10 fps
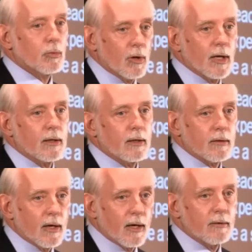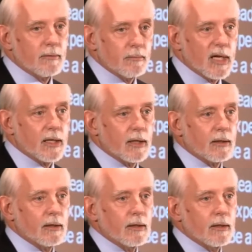run the
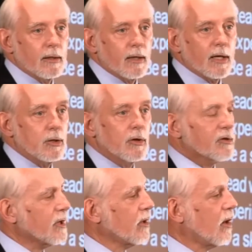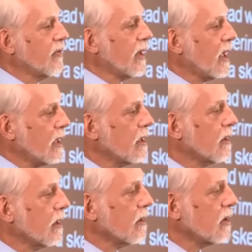meeting, and you don't sign off on
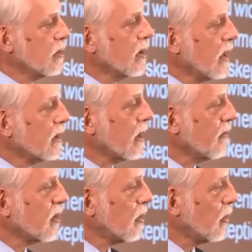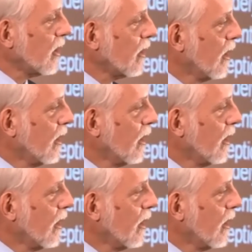anything that you are not comfortable with.